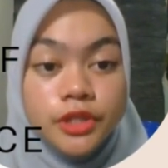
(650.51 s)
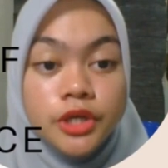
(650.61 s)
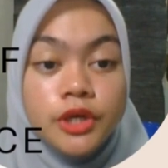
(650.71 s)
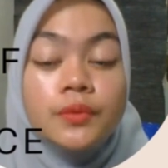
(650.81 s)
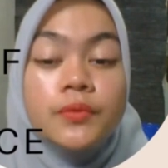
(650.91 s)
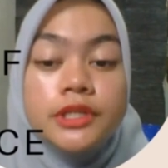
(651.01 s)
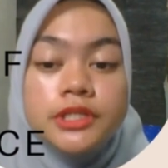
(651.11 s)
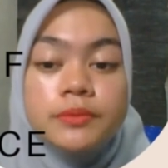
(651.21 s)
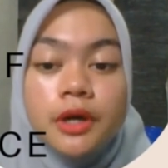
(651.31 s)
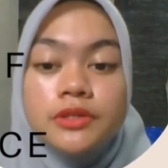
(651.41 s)
which is
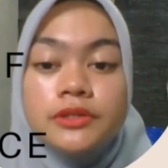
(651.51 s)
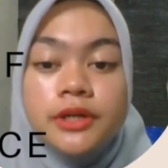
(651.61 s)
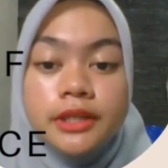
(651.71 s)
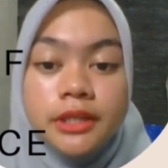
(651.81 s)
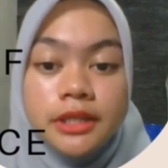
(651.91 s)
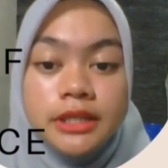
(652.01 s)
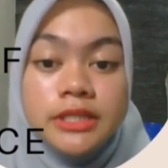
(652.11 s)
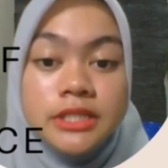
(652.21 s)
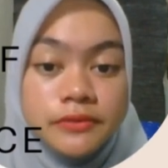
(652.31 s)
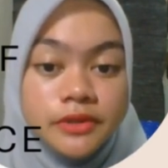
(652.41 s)
about strengthening
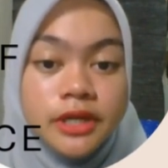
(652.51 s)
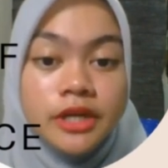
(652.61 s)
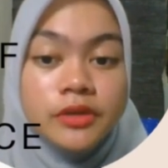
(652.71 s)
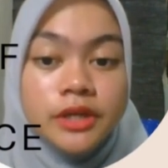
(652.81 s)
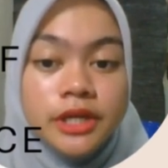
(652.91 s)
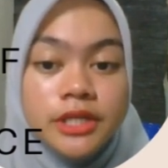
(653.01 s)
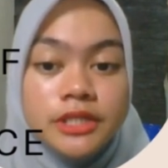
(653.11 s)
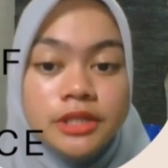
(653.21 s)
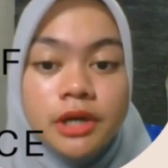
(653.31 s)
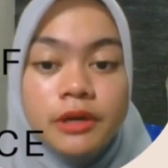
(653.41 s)
civic education
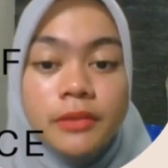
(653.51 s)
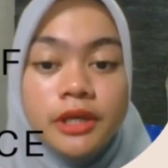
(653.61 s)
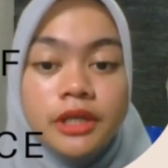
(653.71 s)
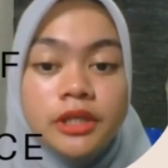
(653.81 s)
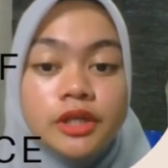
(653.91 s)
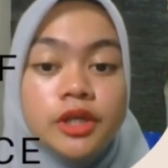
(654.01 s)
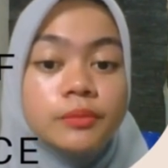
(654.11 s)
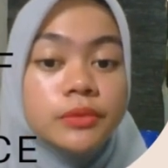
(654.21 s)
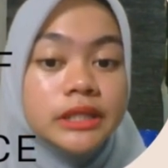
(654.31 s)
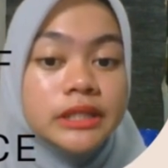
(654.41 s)
by making
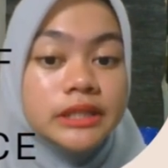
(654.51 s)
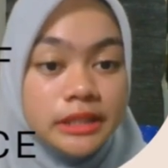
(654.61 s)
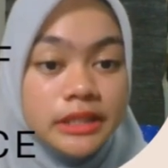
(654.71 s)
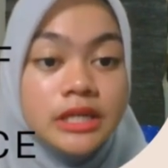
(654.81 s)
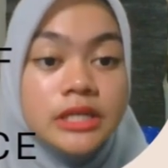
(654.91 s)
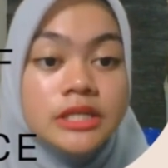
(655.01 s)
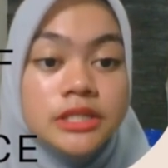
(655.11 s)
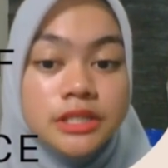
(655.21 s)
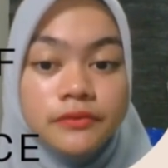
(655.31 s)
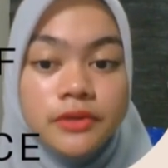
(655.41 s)
community
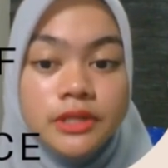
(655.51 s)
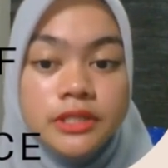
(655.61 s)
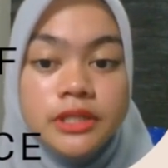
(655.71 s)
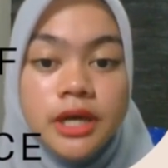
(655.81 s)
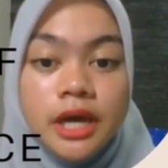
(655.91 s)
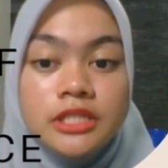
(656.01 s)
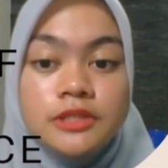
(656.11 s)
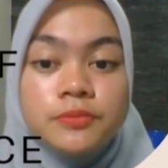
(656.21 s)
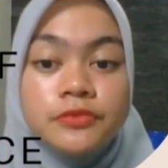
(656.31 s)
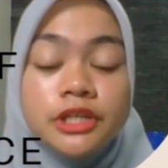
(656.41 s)
service as
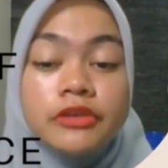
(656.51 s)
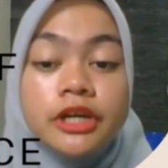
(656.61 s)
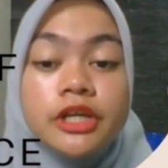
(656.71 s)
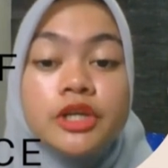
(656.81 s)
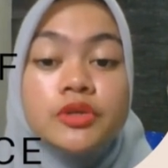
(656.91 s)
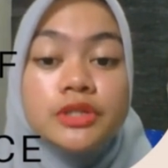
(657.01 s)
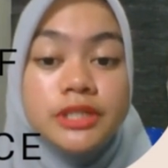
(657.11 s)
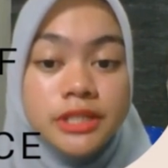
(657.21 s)
prerequisite